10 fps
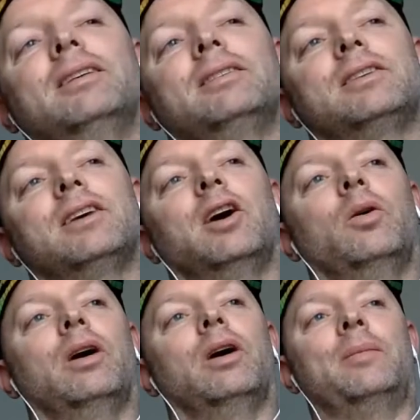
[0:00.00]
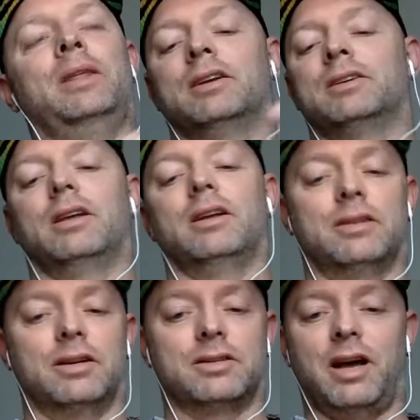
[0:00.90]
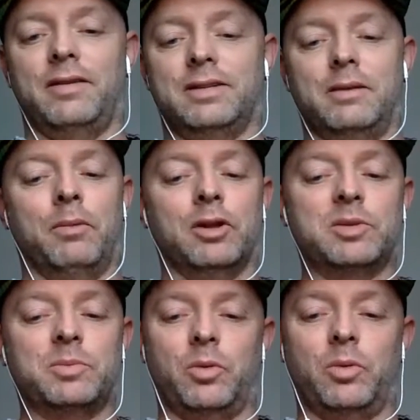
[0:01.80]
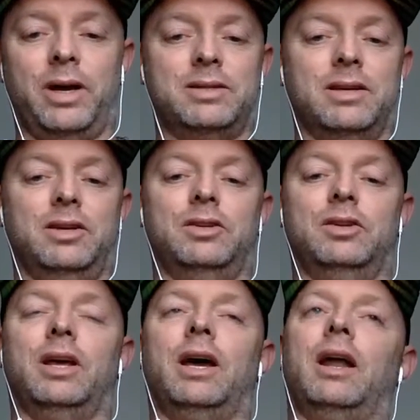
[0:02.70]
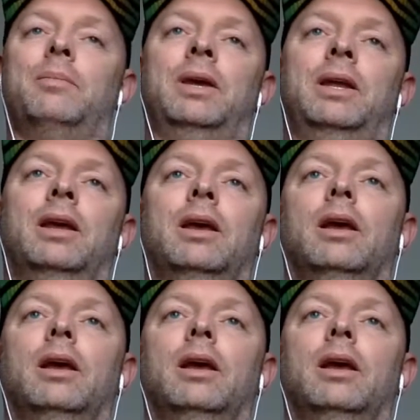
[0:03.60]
So, I mean, there's obviously multiple ways that you do that. I mean,